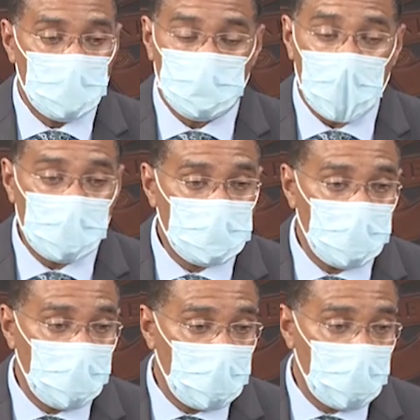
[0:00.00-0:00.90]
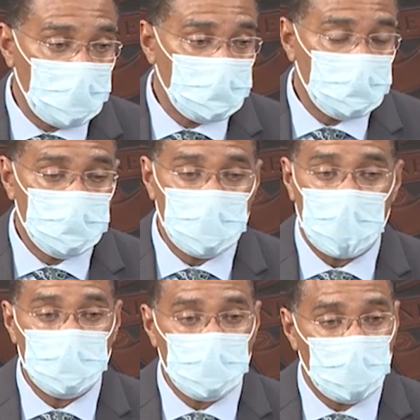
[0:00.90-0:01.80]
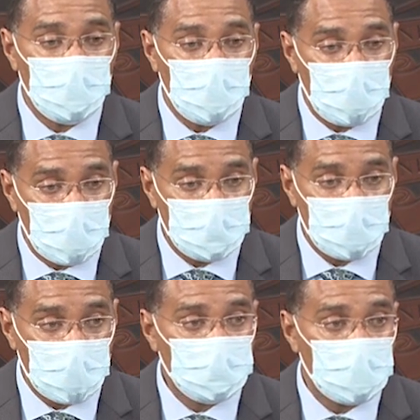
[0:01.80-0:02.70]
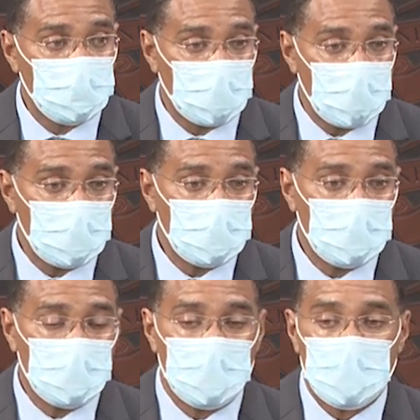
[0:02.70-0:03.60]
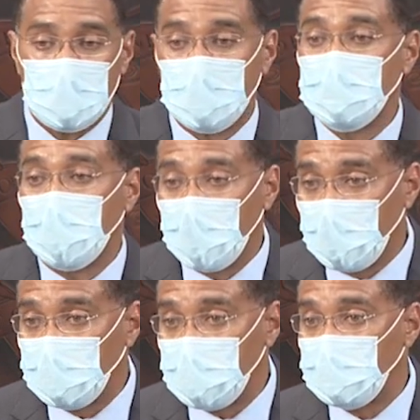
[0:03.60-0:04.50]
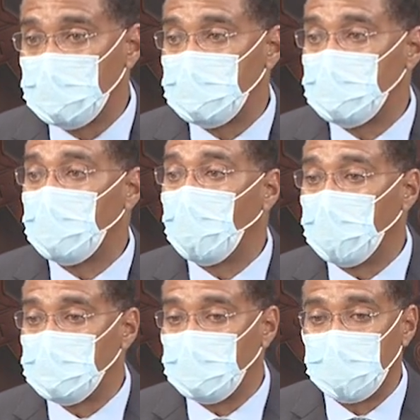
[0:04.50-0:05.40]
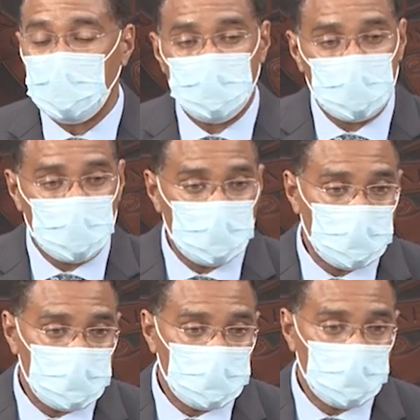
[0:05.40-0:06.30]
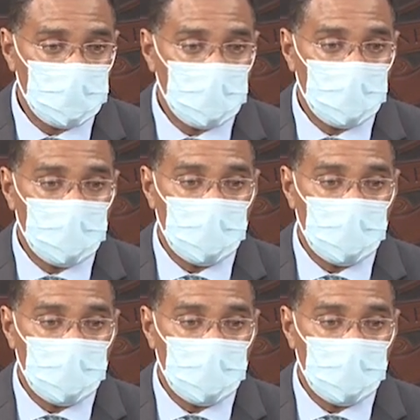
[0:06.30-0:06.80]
The Prime Minister made the announcement in a virtual press briefing Monday night as another 83 positive cases were